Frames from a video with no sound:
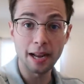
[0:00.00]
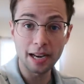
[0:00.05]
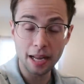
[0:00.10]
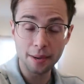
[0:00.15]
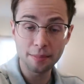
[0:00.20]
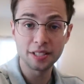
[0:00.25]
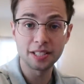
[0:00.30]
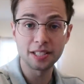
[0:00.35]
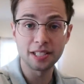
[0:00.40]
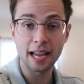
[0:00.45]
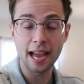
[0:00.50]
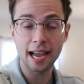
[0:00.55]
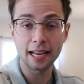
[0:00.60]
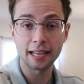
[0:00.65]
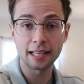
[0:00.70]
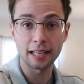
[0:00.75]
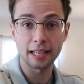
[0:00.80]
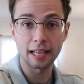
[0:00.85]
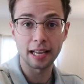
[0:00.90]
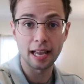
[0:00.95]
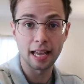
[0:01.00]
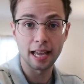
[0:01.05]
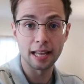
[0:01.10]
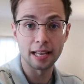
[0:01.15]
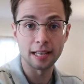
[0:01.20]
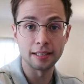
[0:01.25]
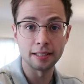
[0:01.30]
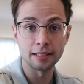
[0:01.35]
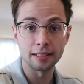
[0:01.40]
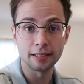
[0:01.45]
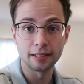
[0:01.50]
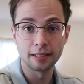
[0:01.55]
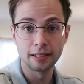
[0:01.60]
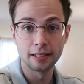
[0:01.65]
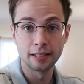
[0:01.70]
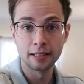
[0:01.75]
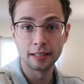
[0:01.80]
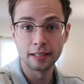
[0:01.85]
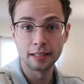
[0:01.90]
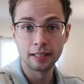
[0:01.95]
my name is Zach, and
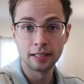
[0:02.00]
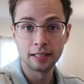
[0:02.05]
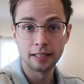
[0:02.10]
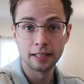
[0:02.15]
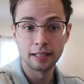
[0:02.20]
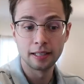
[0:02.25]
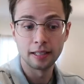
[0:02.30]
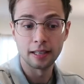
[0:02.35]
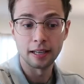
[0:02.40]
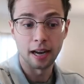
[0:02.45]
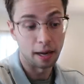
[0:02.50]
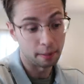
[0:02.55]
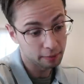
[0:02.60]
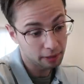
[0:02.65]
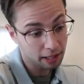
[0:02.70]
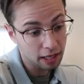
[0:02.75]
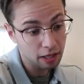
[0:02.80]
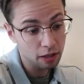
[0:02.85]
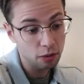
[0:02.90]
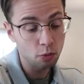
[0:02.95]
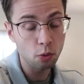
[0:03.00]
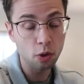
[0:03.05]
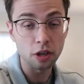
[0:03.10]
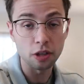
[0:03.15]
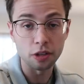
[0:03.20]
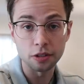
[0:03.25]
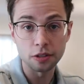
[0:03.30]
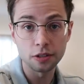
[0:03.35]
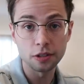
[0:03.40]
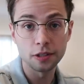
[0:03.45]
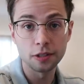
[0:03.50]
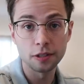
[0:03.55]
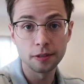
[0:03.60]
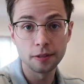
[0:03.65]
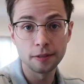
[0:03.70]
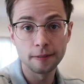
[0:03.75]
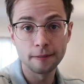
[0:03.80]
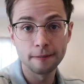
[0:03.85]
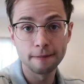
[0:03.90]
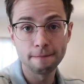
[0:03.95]
I'm getting worse,
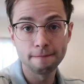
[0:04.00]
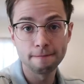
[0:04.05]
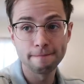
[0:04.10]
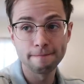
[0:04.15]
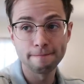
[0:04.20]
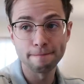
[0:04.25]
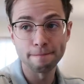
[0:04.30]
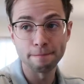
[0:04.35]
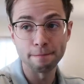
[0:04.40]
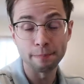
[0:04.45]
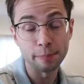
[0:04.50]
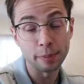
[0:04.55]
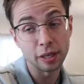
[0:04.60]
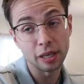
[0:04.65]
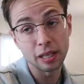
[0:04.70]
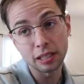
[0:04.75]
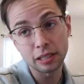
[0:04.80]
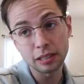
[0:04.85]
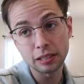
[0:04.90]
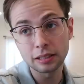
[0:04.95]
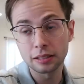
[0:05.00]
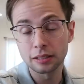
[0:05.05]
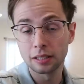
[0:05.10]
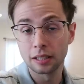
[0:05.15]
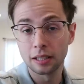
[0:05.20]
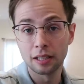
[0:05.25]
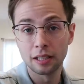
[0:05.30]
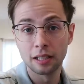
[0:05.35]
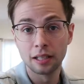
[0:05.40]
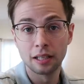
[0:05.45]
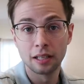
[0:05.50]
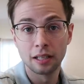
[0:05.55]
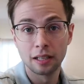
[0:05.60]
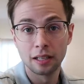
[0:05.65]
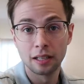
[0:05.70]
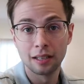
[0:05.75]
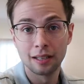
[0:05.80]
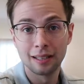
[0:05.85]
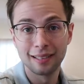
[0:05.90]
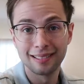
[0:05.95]
but
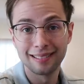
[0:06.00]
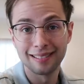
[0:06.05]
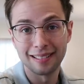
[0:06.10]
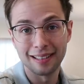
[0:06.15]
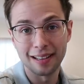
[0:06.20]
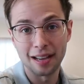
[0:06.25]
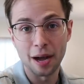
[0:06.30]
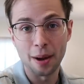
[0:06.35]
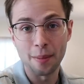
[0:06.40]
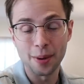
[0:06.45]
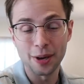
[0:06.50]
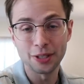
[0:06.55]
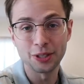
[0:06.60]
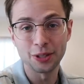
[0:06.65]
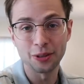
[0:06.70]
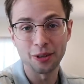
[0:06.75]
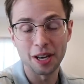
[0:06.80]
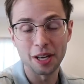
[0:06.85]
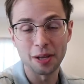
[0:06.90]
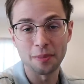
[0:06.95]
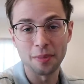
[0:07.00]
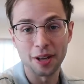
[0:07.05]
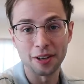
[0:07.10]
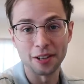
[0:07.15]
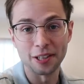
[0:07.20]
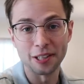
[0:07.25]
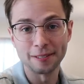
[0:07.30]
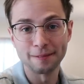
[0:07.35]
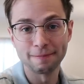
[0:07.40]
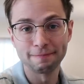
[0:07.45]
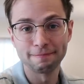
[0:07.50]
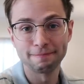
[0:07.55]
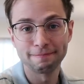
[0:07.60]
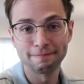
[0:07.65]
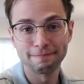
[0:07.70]
I'm also getting better.